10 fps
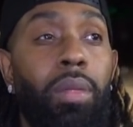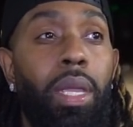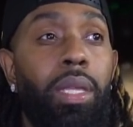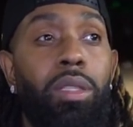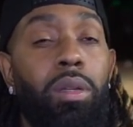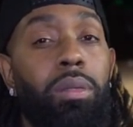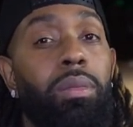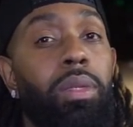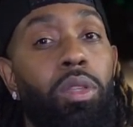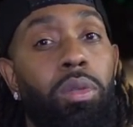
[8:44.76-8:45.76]
Yeah, so
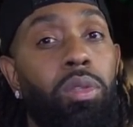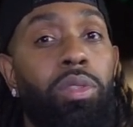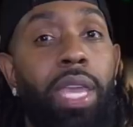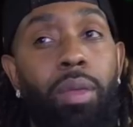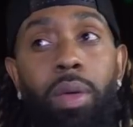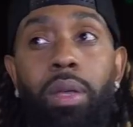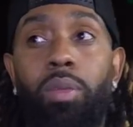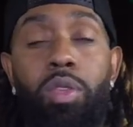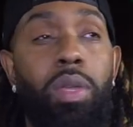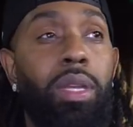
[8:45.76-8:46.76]
you, you take what,
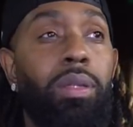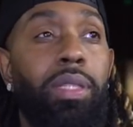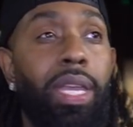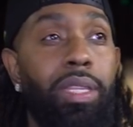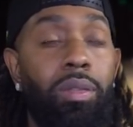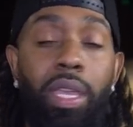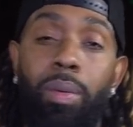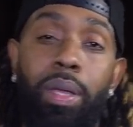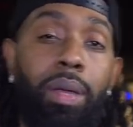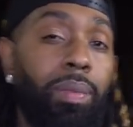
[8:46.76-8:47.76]
when you get on stage, you take
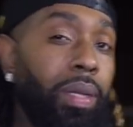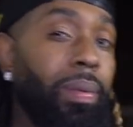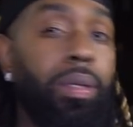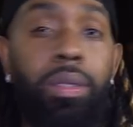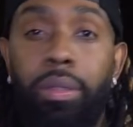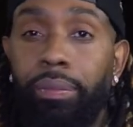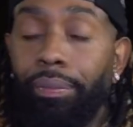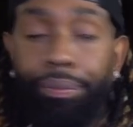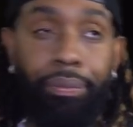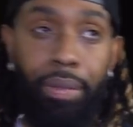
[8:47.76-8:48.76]
what come with it, bro.
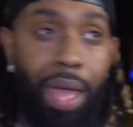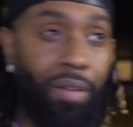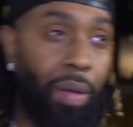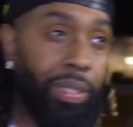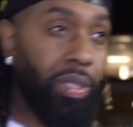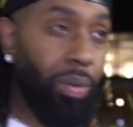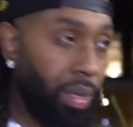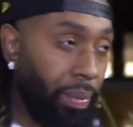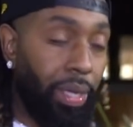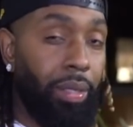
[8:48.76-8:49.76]
I've always took what
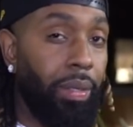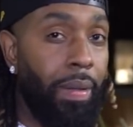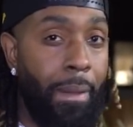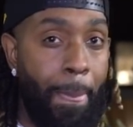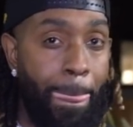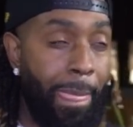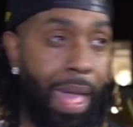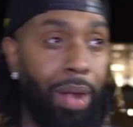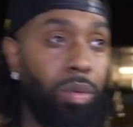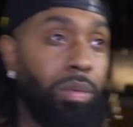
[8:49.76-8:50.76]
come with it.
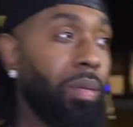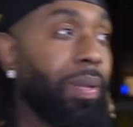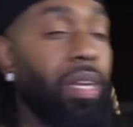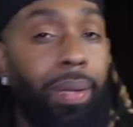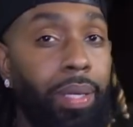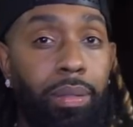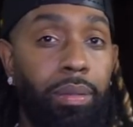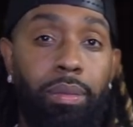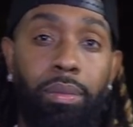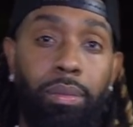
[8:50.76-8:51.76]
I don't complain about it.
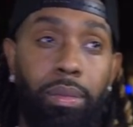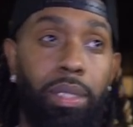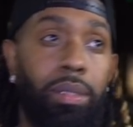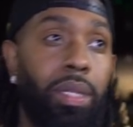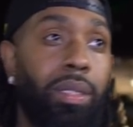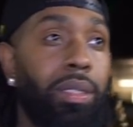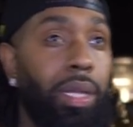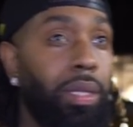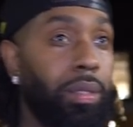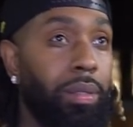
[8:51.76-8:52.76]
Because nothing
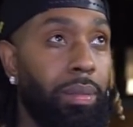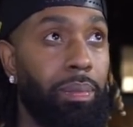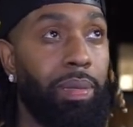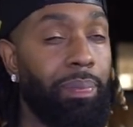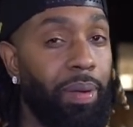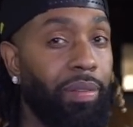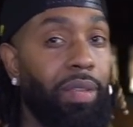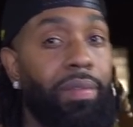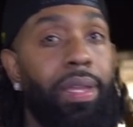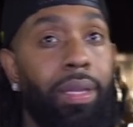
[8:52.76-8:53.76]
changes. Be perfectly
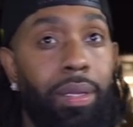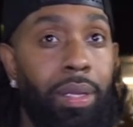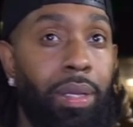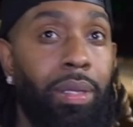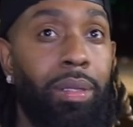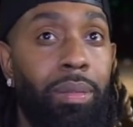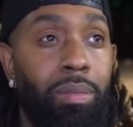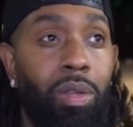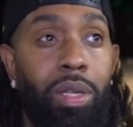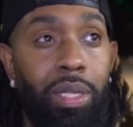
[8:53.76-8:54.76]
fine.
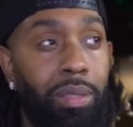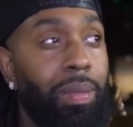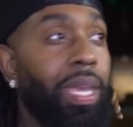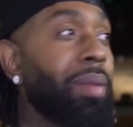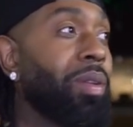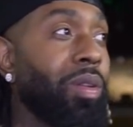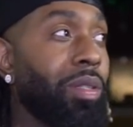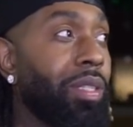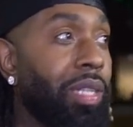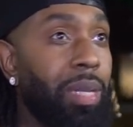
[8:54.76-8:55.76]
I'm going to get some head, I'm going to go
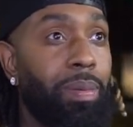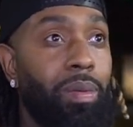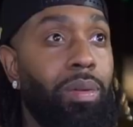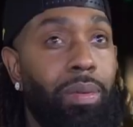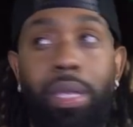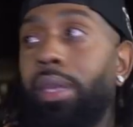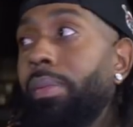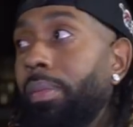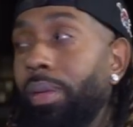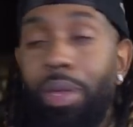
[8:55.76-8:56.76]
to sleep, I'm going to wake up,
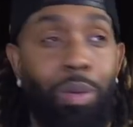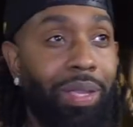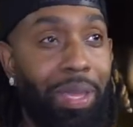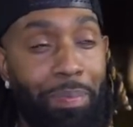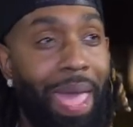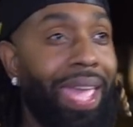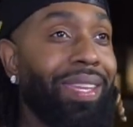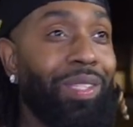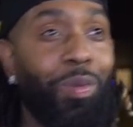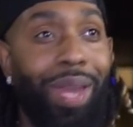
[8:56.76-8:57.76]
I'm going to go get back
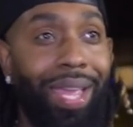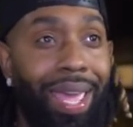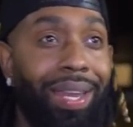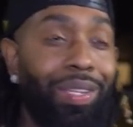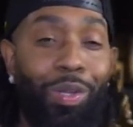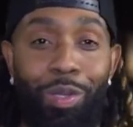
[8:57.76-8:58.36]
and do what I got to do.